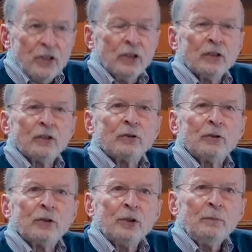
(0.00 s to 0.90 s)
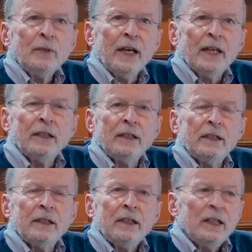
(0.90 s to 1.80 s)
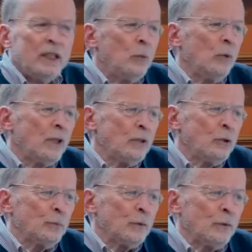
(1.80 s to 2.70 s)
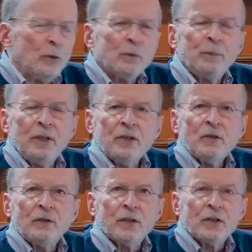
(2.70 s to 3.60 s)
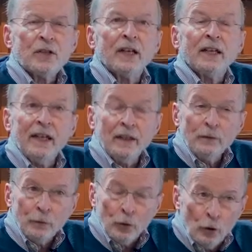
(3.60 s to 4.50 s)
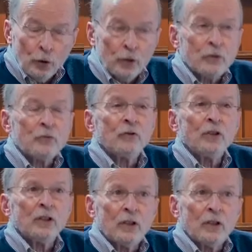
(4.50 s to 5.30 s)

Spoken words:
Auditorium, and he wanted to perform a piece of his again for orchestra,